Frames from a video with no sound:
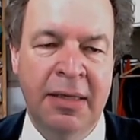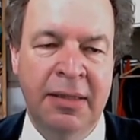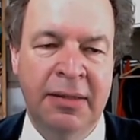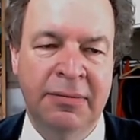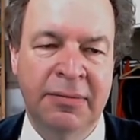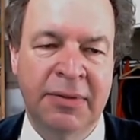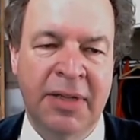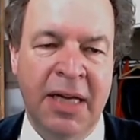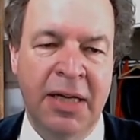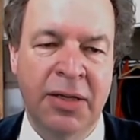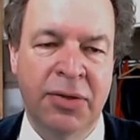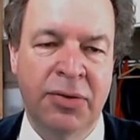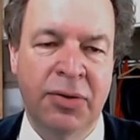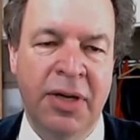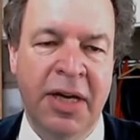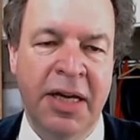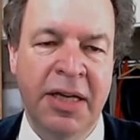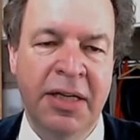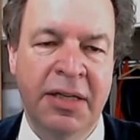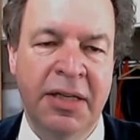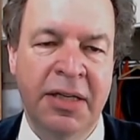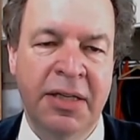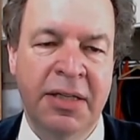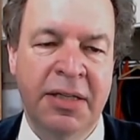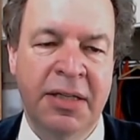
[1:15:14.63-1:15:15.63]

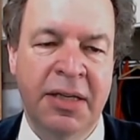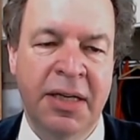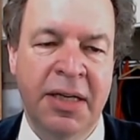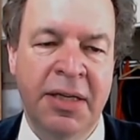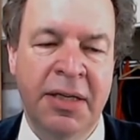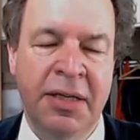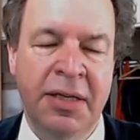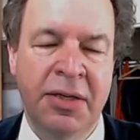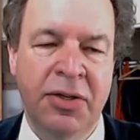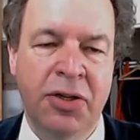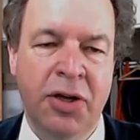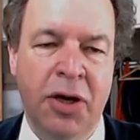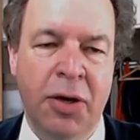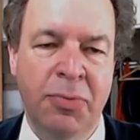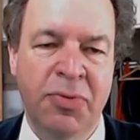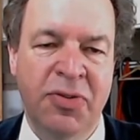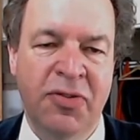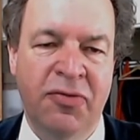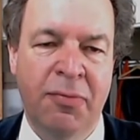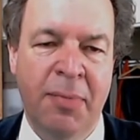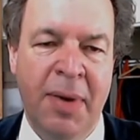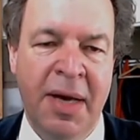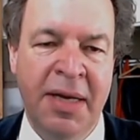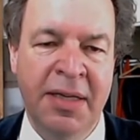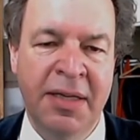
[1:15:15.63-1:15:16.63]
calculated in terms
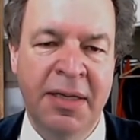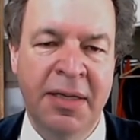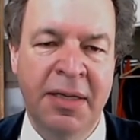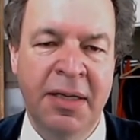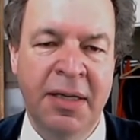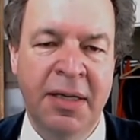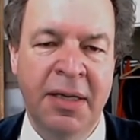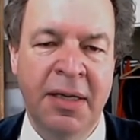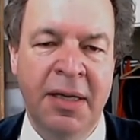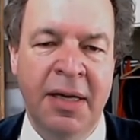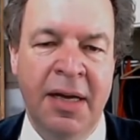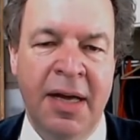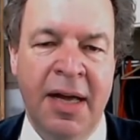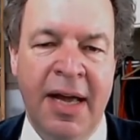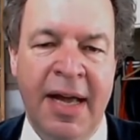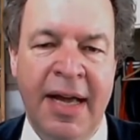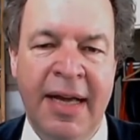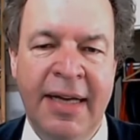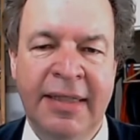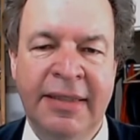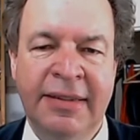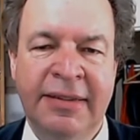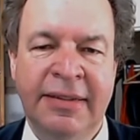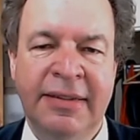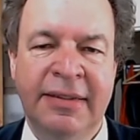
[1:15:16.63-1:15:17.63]
of money.
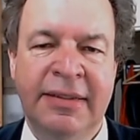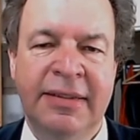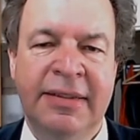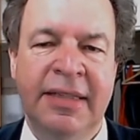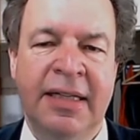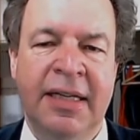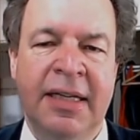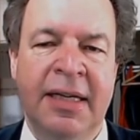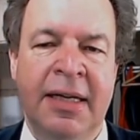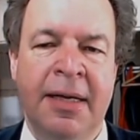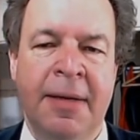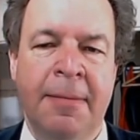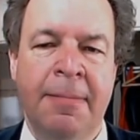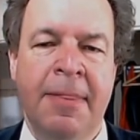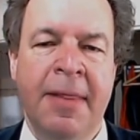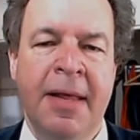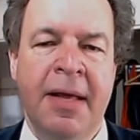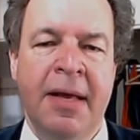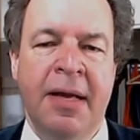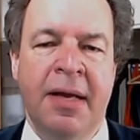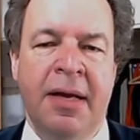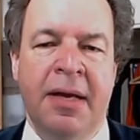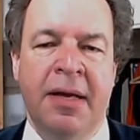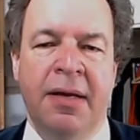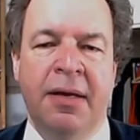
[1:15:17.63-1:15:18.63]
And
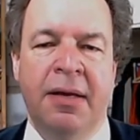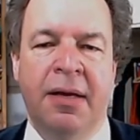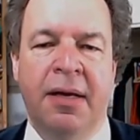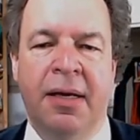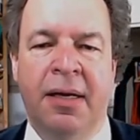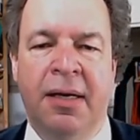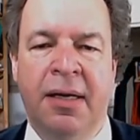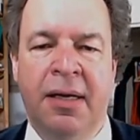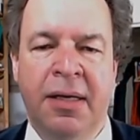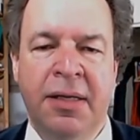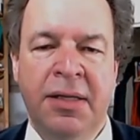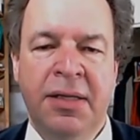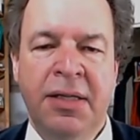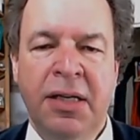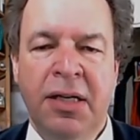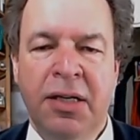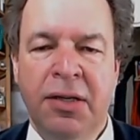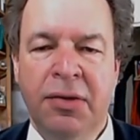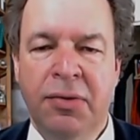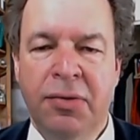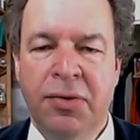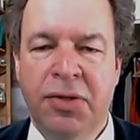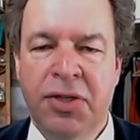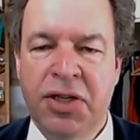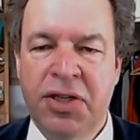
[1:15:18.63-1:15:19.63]
here
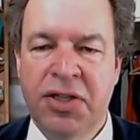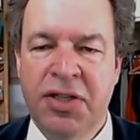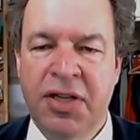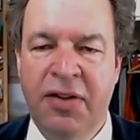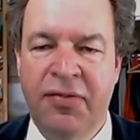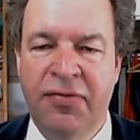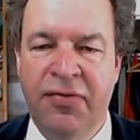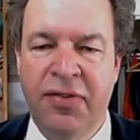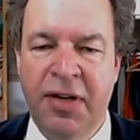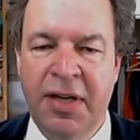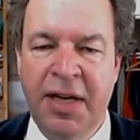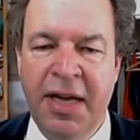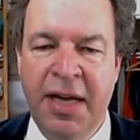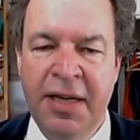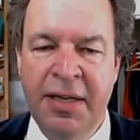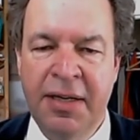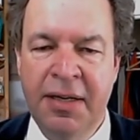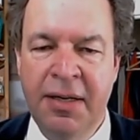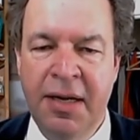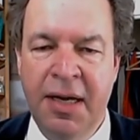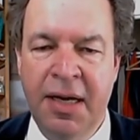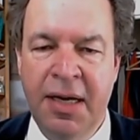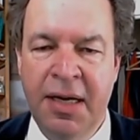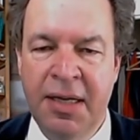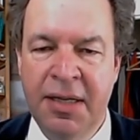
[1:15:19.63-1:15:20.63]
you just have again
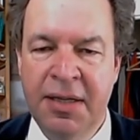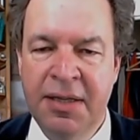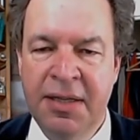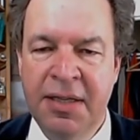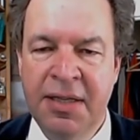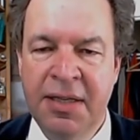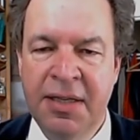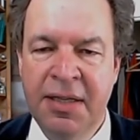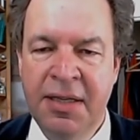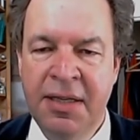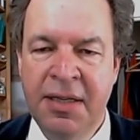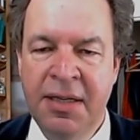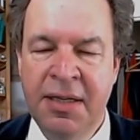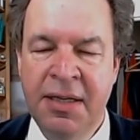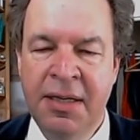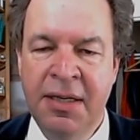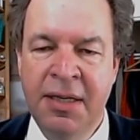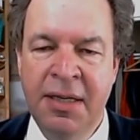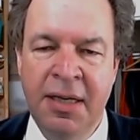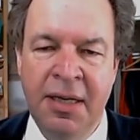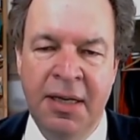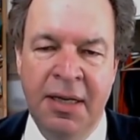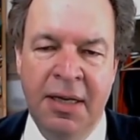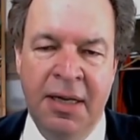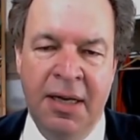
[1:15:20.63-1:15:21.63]
the
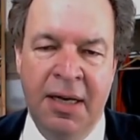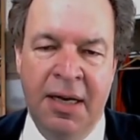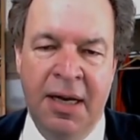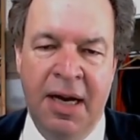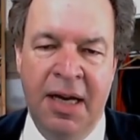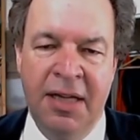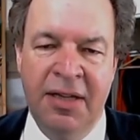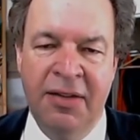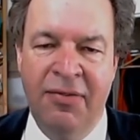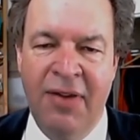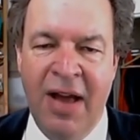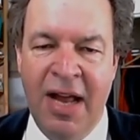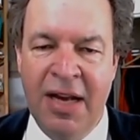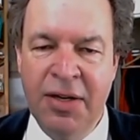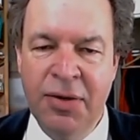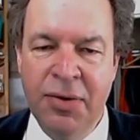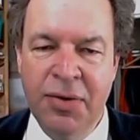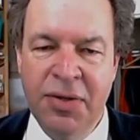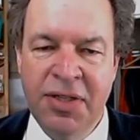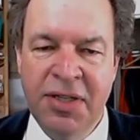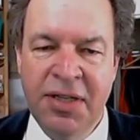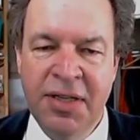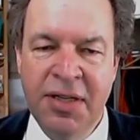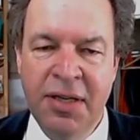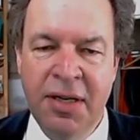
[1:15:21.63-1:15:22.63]

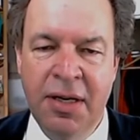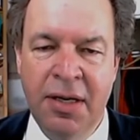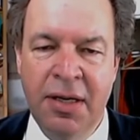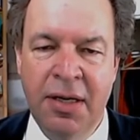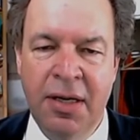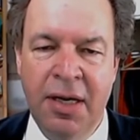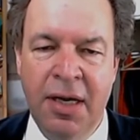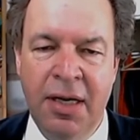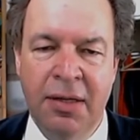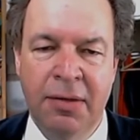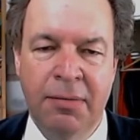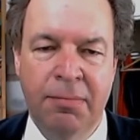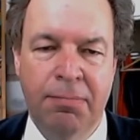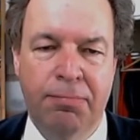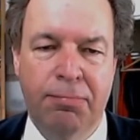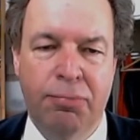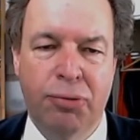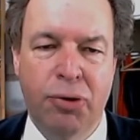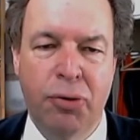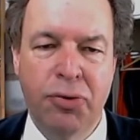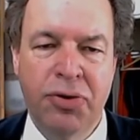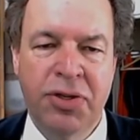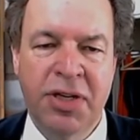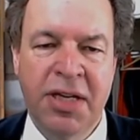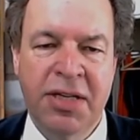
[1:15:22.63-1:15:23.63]
values here.
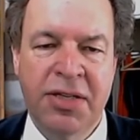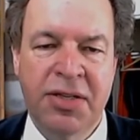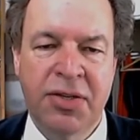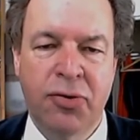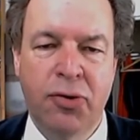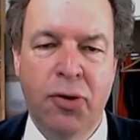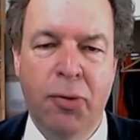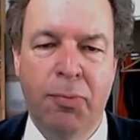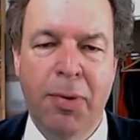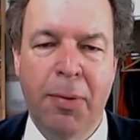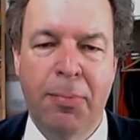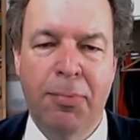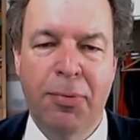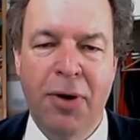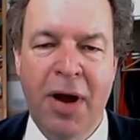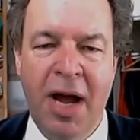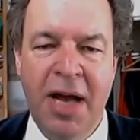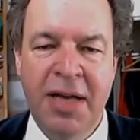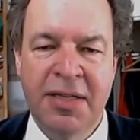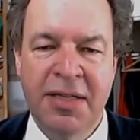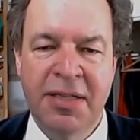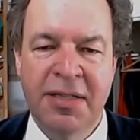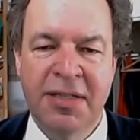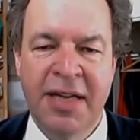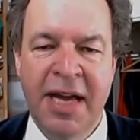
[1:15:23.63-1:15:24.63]
Processed copper
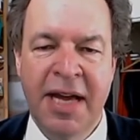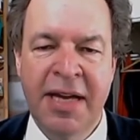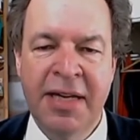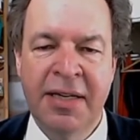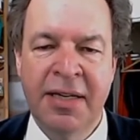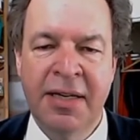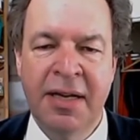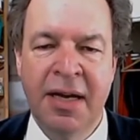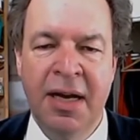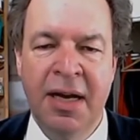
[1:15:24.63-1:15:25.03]
price is 10